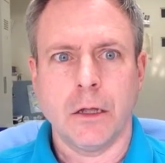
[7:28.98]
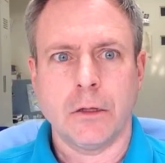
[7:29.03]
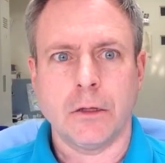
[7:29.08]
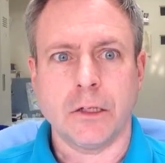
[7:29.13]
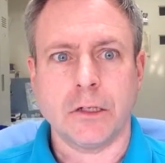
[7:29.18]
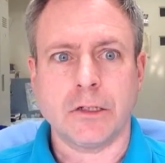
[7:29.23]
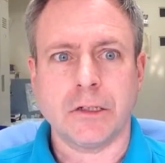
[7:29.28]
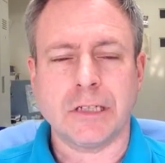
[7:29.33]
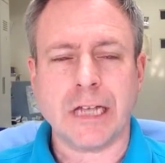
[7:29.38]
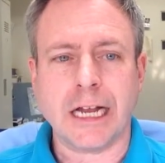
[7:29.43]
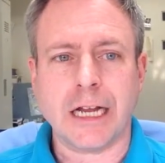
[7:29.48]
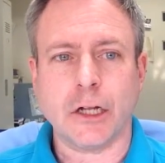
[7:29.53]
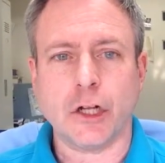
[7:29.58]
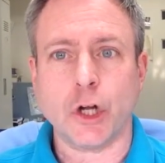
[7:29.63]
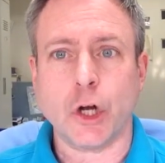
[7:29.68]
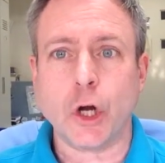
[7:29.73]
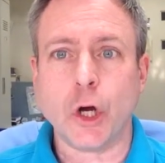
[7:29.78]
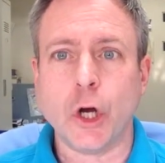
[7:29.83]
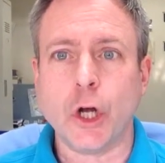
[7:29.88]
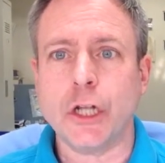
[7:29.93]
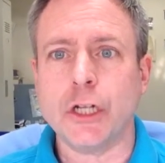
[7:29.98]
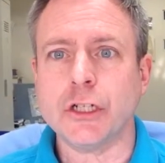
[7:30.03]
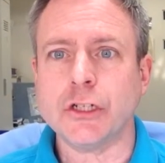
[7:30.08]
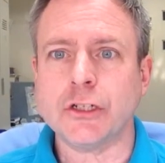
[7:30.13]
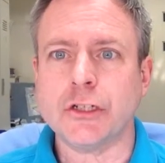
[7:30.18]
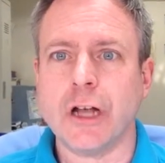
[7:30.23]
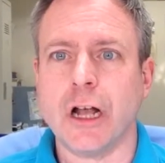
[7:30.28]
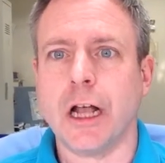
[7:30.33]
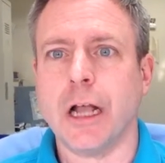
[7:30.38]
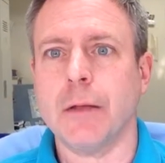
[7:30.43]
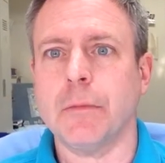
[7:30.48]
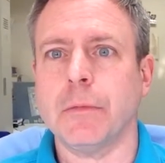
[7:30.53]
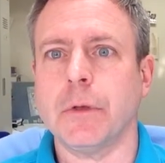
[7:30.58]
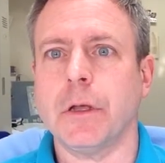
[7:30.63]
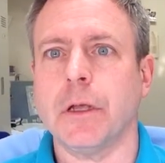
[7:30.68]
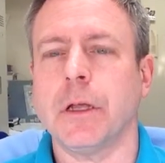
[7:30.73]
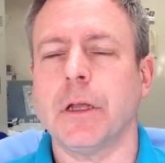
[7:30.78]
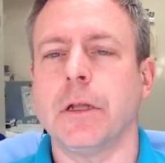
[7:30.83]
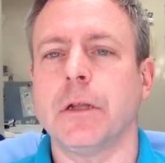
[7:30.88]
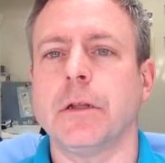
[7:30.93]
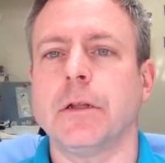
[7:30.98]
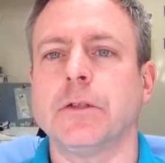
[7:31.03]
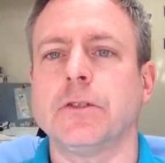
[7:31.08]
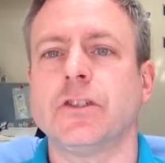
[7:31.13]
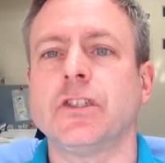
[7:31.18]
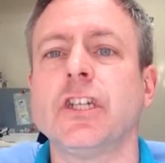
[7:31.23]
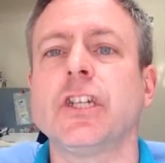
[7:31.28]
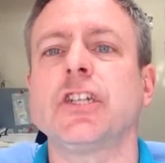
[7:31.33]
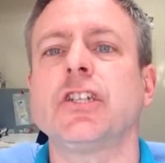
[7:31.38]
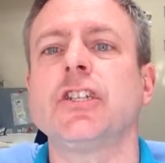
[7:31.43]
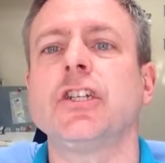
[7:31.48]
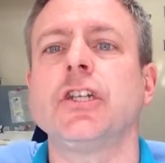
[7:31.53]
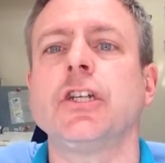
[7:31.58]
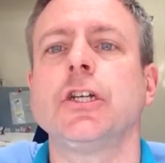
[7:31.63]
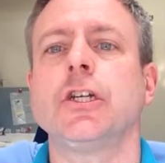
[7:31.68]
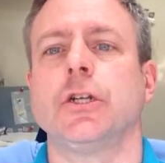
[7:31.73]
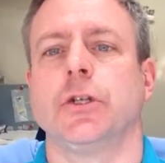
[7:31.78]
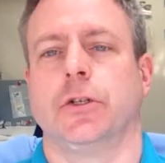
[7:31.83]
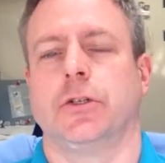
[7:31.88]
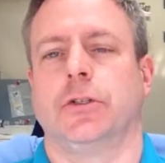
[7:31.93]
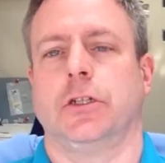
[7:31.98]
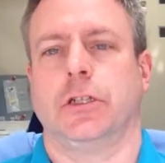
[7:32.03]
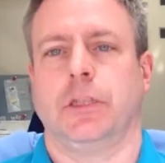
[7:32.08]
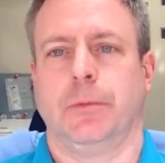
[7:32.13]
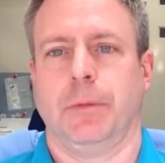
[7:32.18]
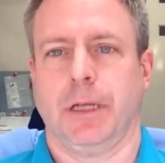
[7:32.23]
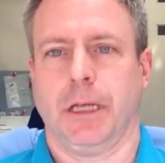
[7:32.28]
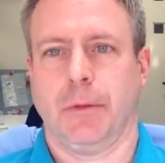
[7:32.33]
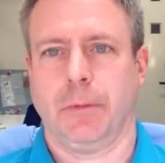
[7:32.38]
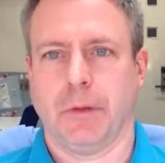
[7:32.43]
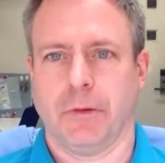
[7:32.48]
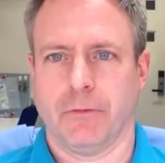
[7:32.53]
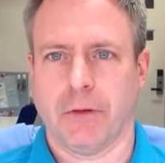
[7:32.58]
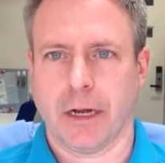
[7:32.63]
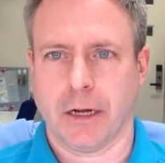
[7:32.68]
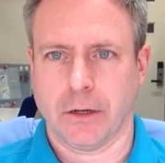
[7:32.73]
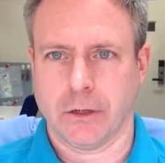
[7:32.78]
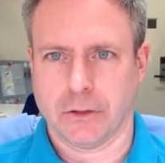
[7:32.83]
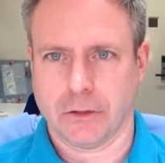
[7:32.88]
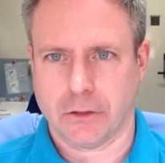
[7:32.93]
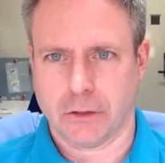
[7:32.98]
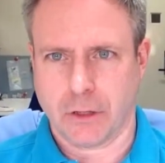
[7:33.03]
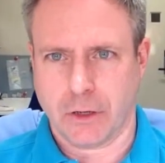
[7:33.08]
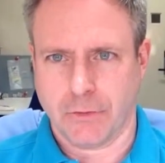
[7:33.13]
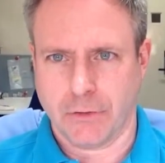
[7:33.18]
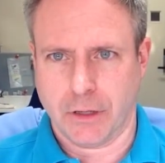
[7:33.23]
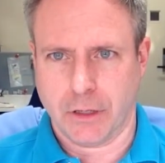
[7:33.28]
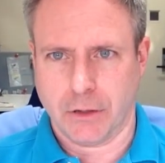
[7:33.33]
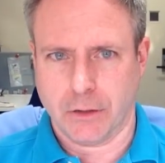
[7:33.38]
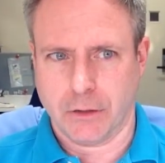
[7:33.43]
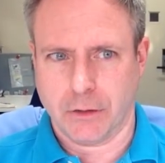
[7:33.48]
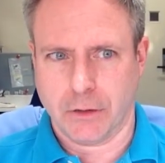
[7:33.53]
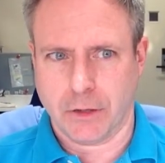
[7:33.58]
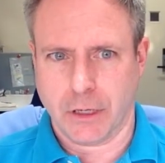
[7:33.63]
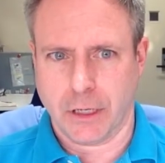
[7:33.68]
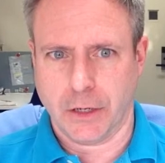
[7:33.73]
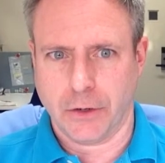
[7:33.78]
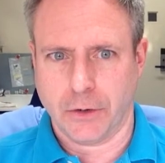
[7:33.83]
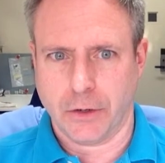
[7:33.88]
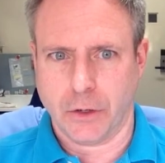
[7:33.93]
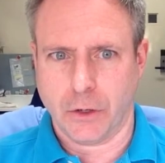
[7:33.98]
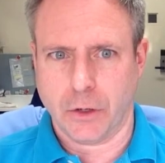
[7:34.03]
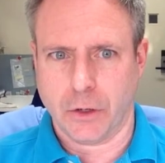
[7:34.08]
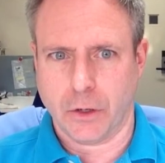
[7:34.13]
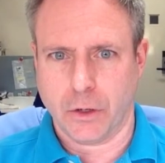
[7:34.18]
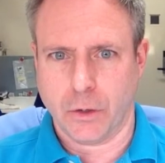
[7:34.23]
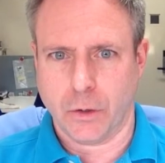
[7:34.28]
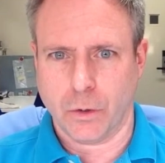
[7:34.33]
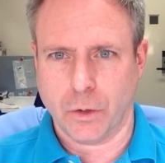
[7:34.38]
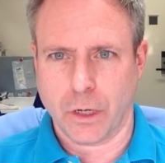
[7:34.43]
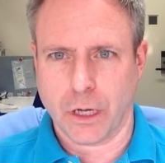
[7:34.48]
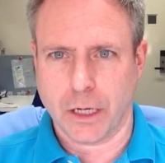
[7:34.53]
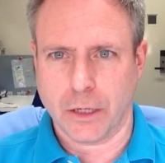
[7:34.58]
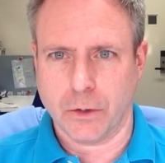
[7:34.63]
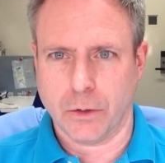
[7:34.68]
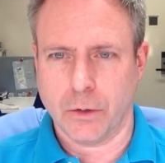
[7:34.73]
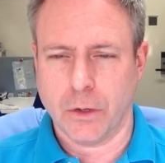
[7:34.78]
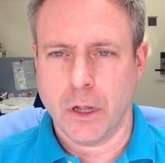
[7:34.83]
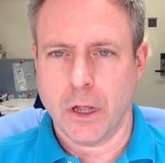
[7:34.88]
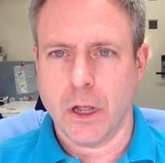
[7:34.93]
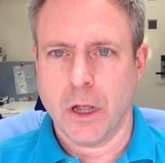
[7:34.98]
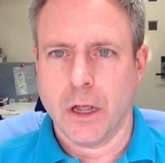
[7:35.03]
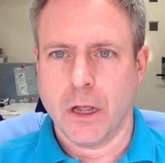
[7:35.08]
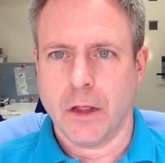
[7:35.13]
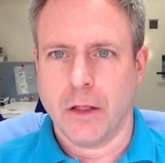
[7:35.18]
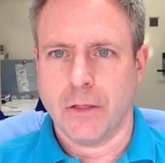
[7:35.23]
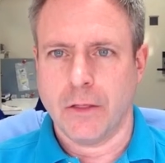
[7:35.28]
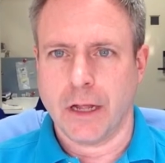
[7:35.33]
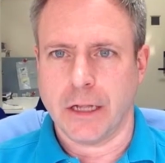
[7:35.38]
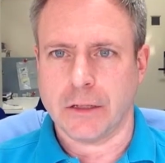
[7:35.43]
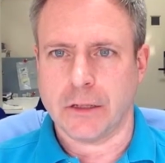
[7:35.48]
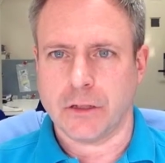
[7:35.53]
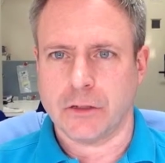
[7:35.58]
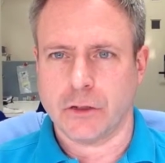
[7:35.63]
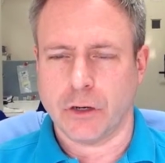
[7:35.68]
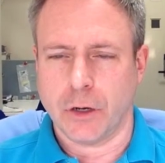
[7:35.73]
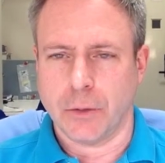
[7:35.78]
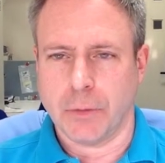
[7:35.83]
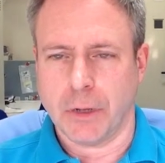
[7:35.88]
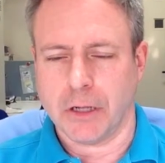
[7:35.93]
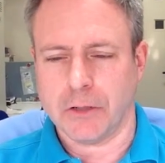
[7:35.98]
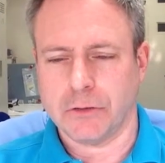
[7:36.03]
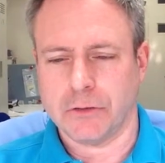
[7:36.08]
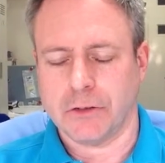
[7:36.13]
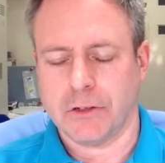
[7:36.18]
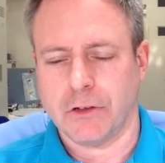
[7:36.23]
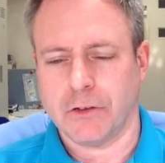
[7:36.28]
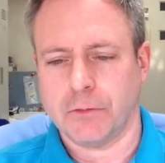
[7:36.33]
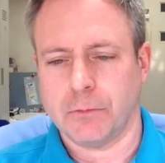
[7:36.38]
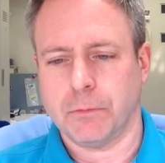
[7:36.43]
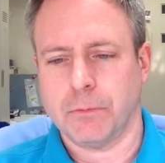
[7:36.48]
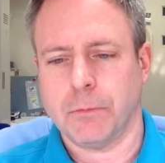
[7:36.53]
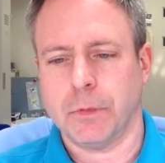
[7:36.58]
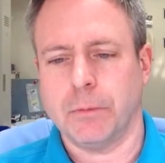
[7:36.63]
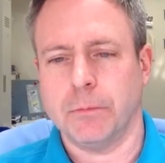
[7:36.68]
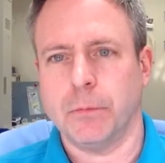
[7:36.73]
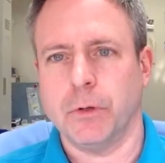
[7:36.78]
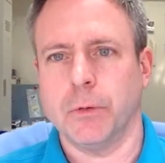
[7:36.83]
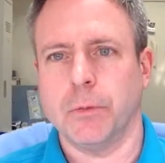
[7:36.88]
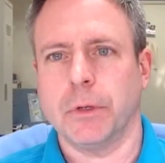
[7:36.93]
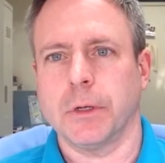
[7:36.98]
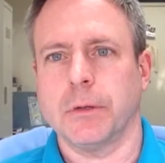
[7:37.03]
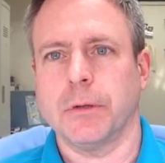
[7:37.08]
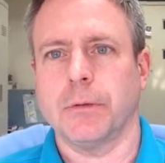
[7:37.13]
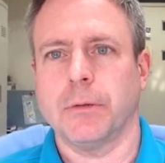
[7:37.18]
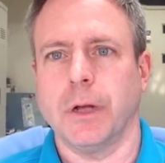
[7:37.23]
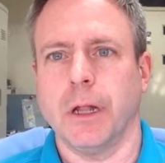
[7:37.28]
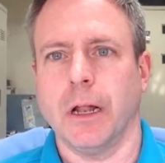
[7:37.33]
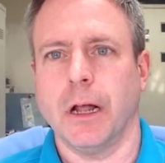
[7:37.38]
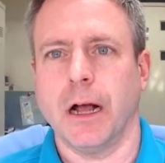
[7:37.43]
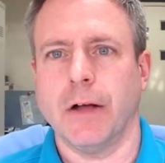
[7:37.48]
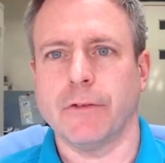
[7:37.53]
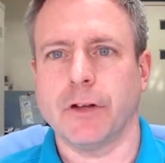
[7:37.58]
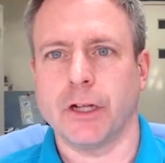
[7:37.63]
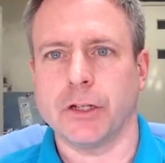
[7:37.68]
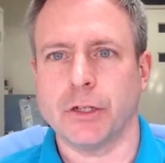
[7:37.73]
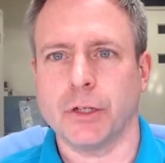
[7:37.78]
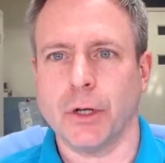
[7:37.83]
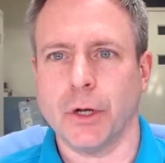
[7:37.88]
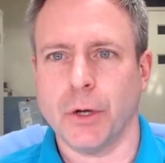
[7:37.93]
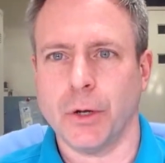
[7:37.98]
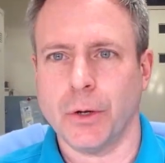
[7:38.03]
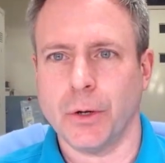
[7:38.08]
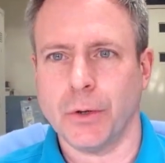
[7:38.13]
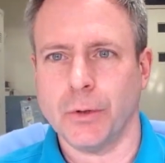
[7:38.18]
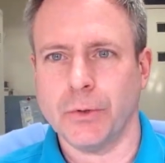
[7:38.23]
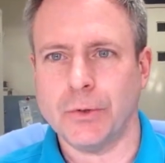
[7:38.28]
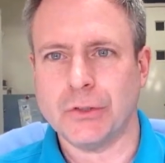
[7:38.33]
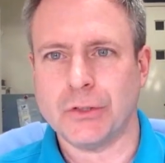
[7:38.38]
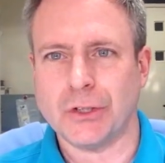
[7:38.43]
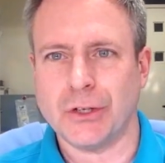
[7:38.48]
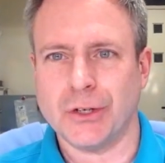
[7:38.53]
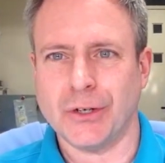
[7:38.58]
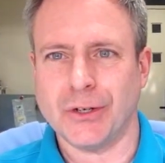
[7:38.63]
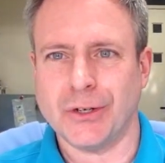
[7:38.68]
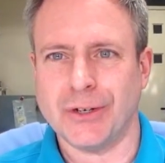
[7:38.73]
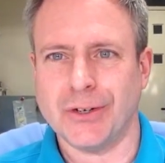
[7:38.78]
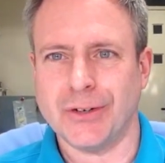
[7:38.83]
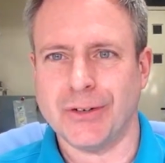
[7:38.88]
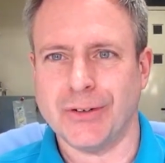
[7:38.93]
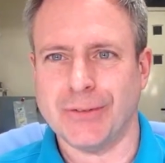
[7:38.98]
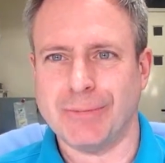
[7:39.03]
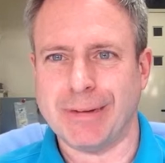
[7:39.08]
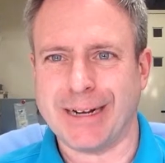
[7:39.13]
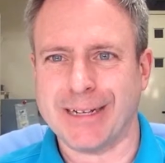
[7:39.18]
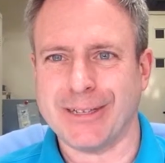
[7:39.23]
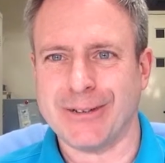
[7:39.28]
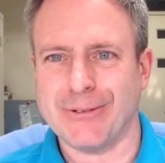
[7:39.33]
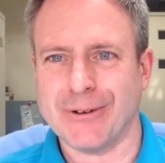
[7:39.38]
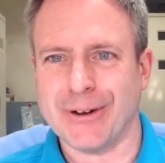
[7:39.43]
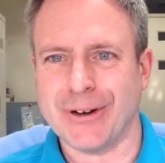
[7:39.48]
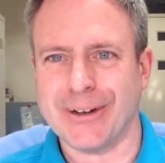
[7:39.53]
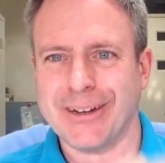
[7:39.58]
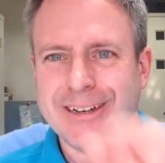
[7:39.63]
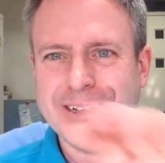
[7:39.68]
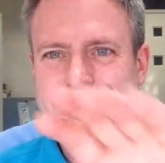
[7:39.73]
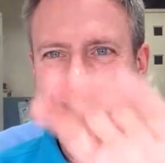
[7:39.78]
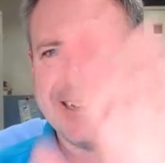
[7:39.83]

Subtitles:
The second earliest time in 60 years that they've been keeping records of it here at Hokkaido, that the cherry blossoms has been blooming. Well, I've got to go, so back to work.